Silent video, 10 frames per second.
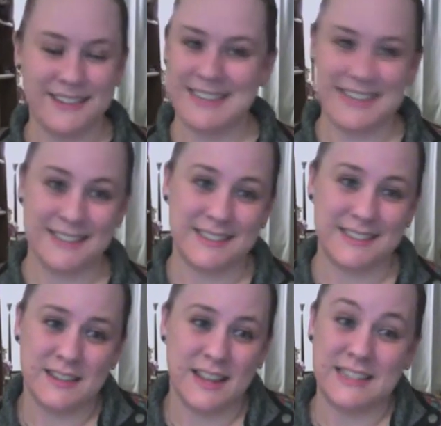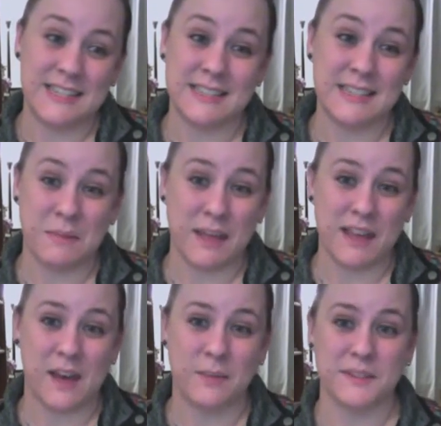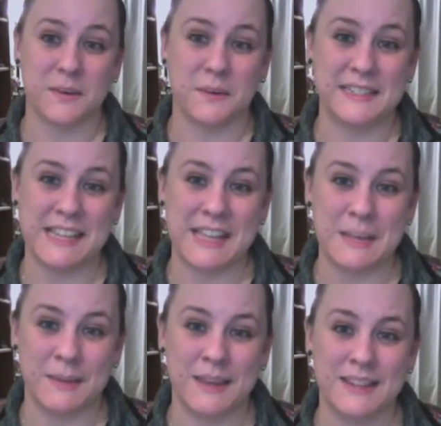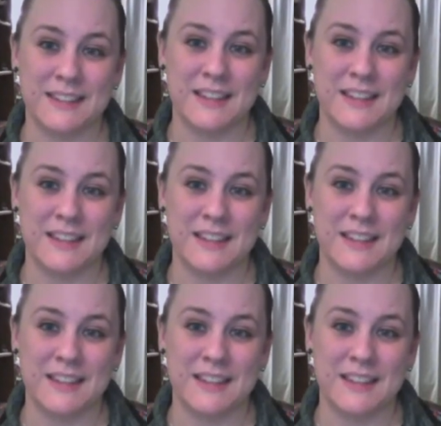didn't it didn't seem like God was going to keep it.